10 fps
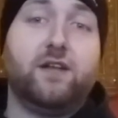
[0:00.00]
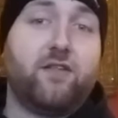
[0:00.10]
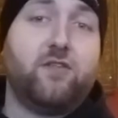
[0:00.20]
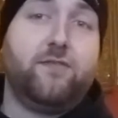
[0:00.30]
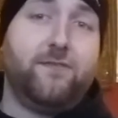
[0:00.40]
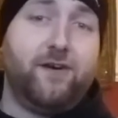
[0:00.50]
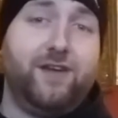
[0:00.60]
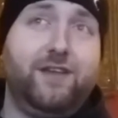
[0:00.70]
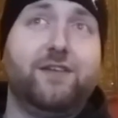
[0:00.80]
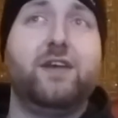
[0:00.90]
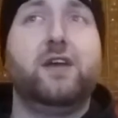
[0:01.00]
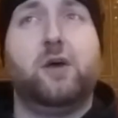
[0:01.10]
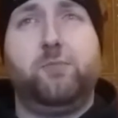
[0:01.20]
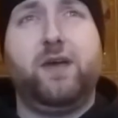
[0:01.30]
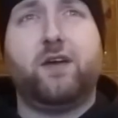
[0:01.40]
let's define
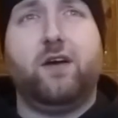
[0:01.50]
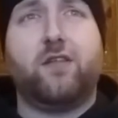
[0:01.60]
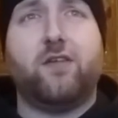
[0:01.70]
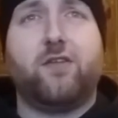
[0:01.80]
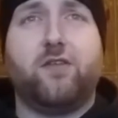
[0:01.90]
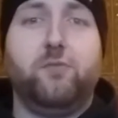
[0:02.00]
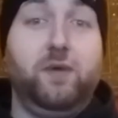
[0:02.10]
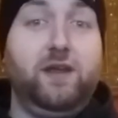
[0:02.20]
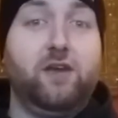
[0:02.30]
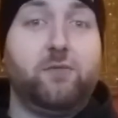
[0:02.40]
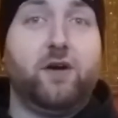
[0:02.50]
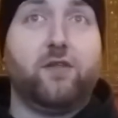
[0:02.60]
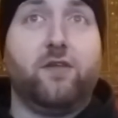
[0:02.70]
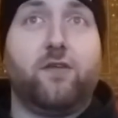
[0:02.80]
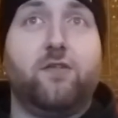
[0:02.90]
a big artist, a medium
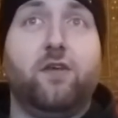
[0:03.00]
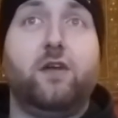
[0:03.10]
artist,